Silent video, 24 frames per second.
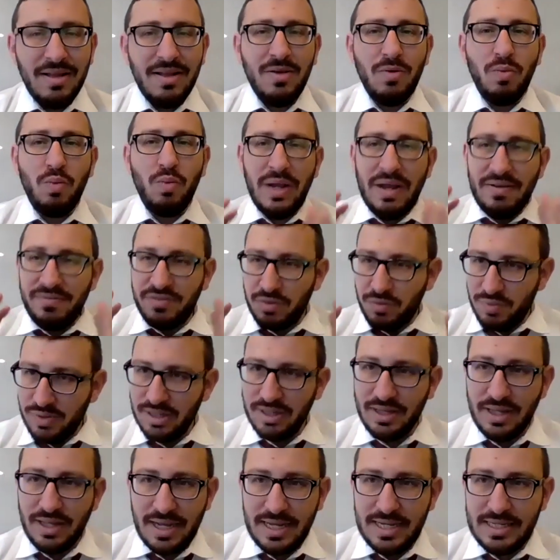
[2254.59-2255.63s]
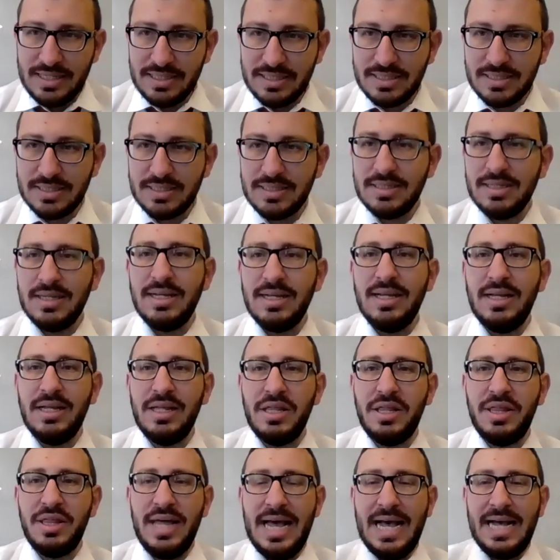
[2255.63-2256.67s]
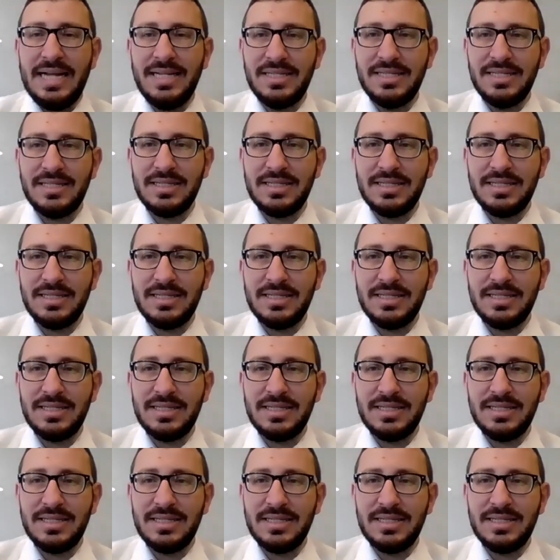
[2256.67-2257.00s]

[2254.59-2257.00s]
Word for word: we have to realize that